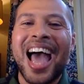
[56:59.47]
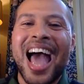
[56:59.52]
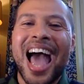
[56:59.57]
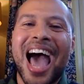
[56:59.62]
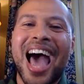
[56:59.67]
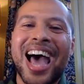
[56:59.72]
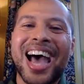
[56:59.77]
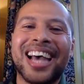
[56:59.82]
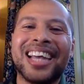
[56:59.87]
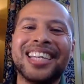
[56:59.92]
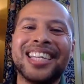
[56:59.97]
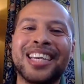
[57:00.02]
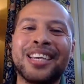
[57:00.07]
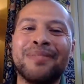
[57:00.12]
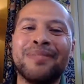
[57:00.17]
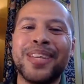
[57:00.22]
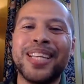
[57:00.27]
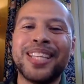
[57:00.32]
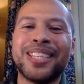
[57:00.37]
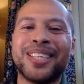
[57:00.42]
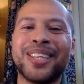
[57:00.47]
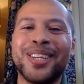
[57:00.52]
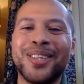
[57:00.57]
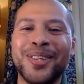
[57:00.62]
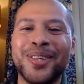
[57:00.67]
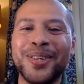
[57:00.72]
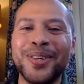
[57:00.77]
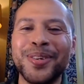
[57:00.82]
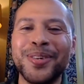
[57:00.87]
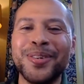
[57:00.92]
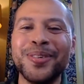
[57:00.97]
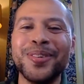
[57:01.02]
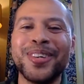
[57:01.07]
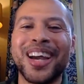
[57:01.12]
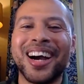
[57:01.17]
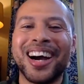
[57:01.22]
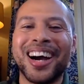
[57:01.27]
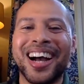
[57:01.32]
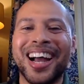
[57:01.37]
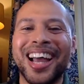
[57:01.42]
and he meets a new
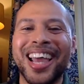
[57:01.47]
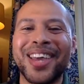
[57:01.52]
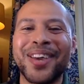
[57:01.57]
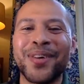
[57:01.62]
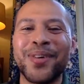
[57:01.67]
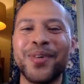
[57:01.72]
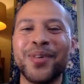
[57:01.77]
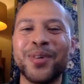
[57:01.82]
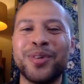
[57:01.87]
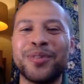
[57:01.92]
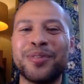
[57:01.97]
guy called